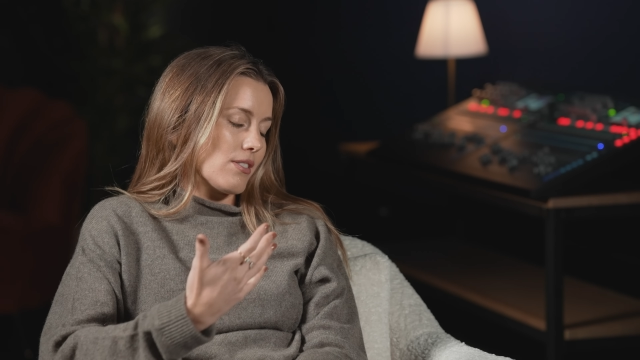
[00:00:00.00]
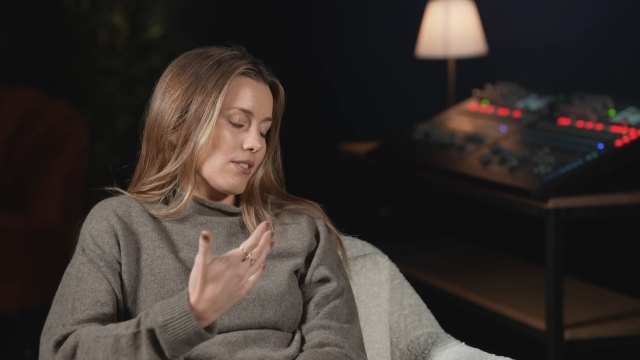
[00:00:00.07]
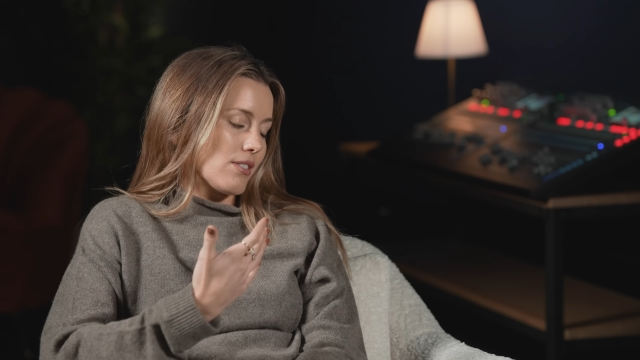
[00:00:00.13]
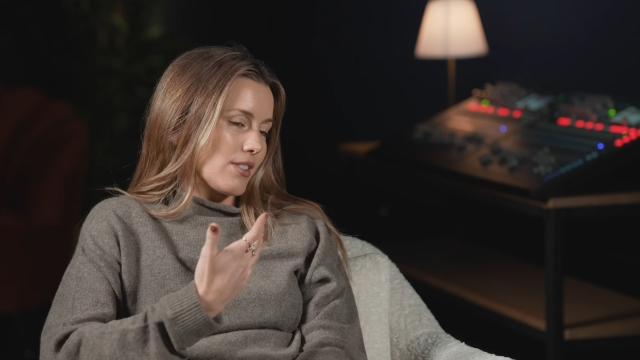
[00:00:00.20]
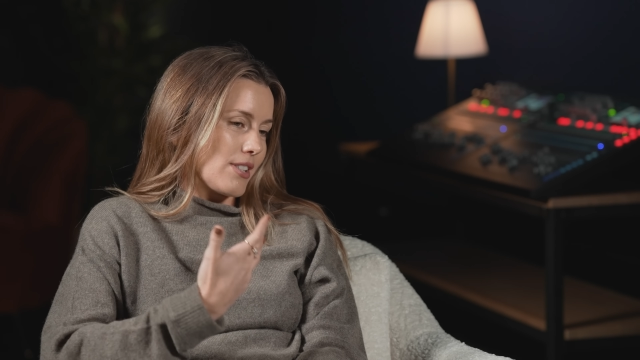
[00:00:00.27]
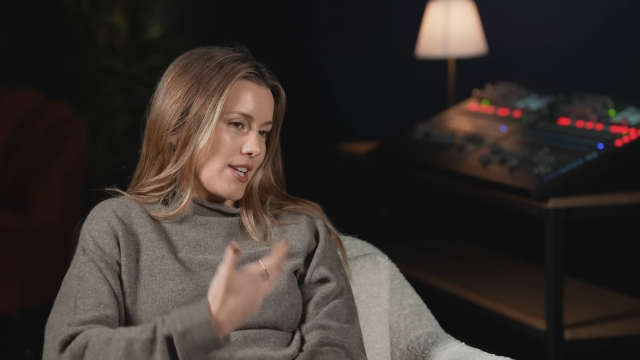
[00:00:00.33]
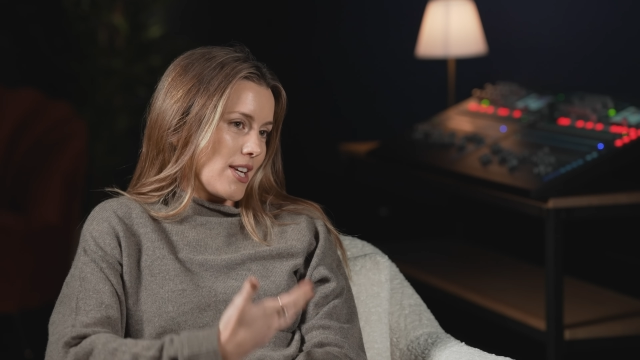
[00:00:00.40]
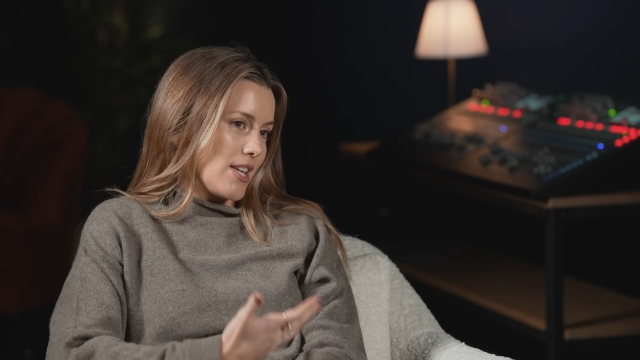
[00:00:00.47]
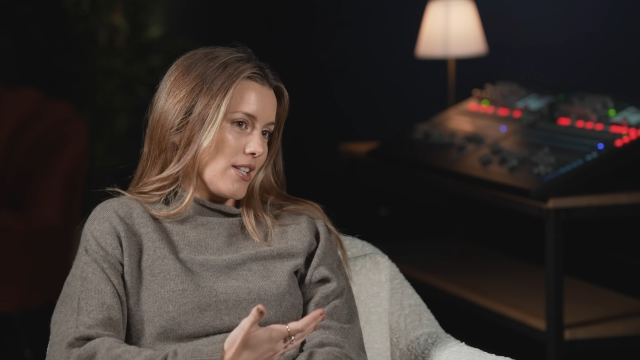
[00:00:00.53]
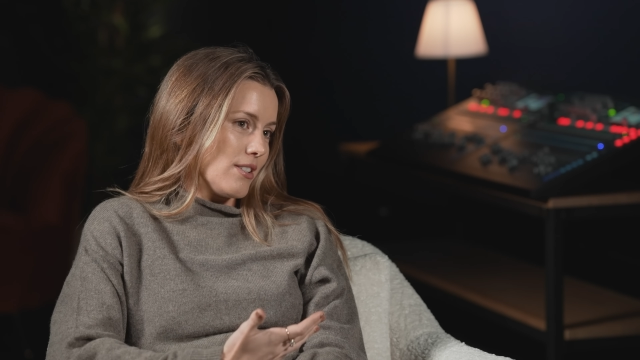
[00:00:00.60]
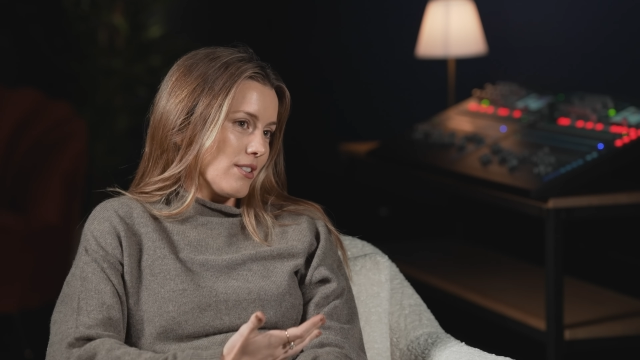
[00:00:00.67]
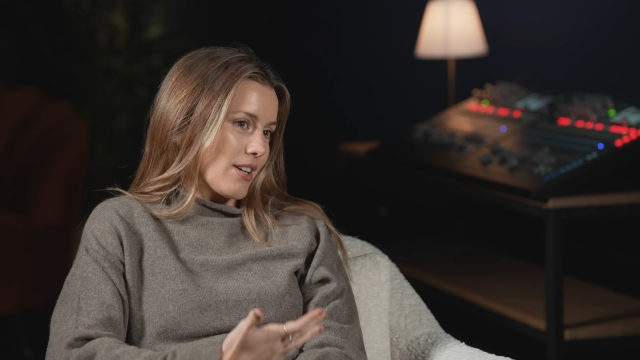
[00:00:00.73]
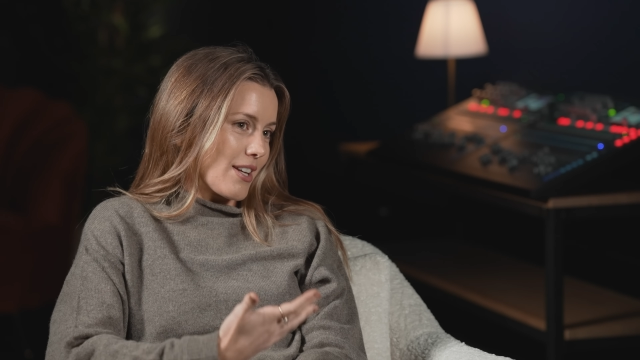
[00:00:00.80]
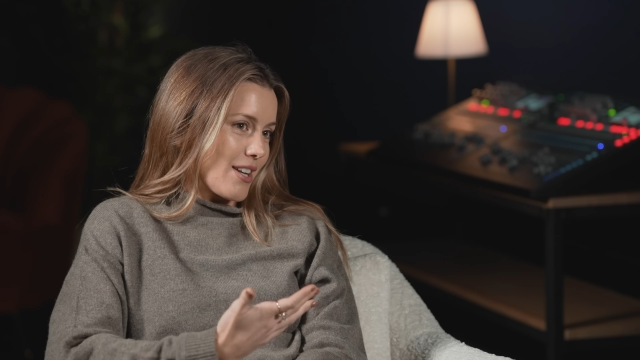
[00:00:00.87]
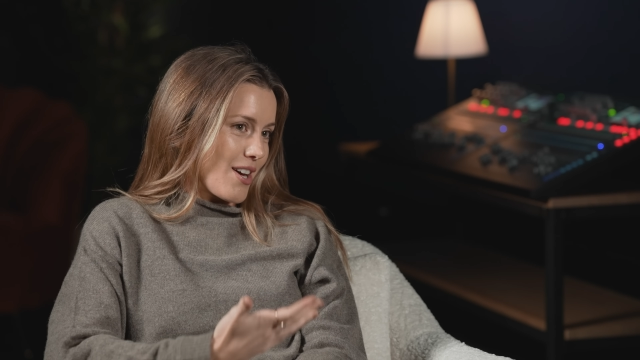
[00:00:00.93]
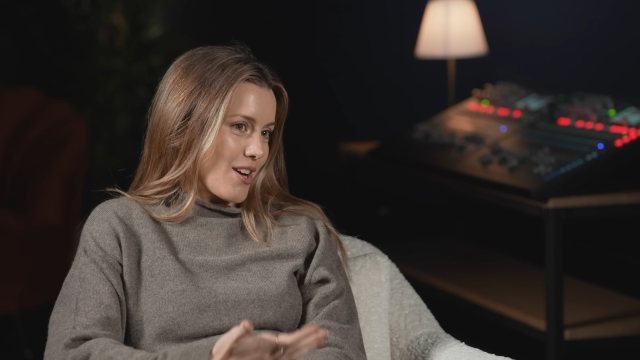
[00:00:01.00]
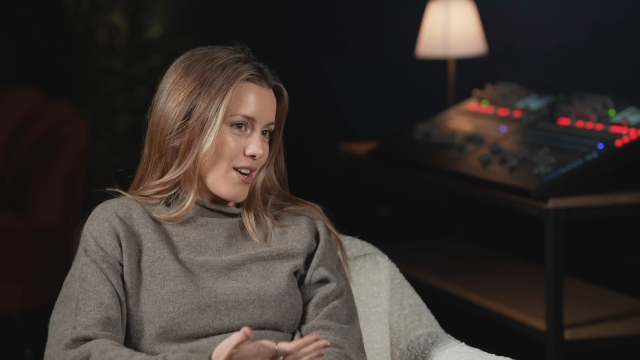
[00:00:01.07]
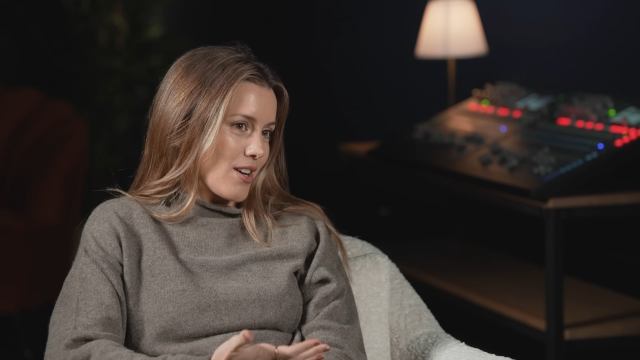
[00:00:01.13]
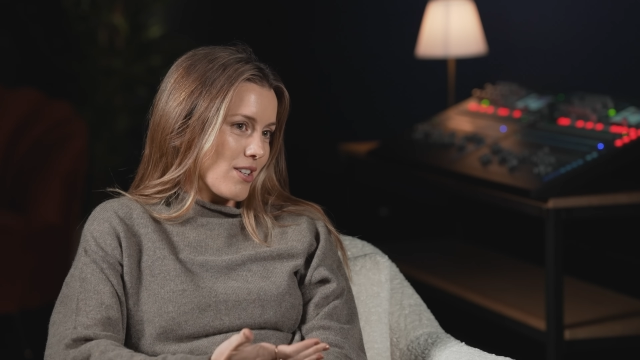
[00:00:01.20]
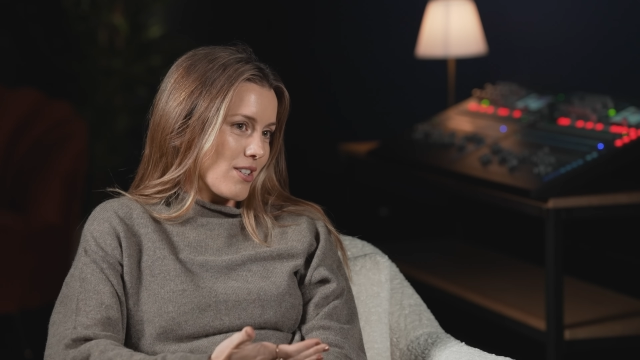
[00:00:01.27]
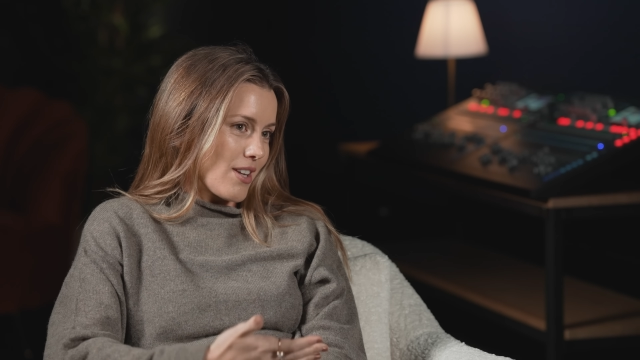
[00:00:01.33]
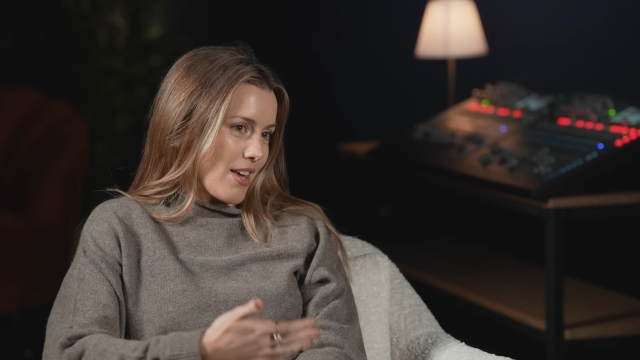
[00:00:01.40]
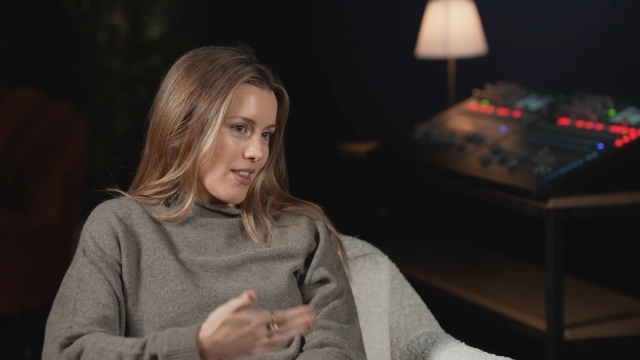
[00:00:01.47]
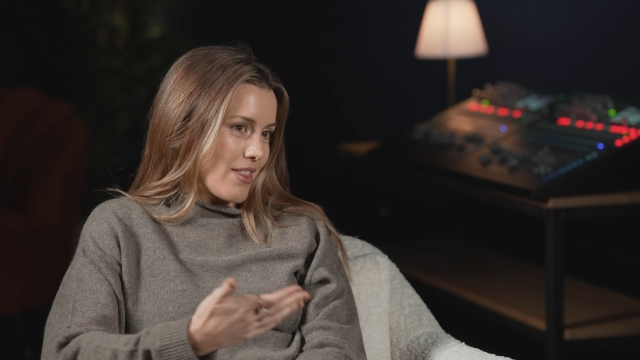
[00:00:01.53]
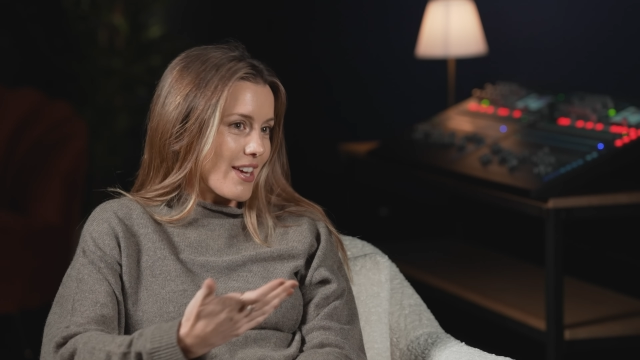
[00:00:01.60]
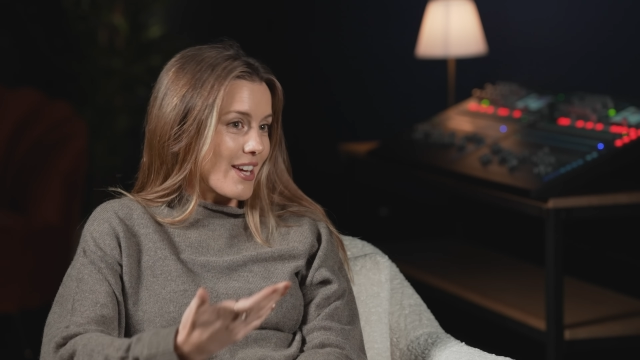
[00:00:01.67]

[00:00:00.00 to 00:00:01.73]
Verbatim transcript: seen and heard and mm.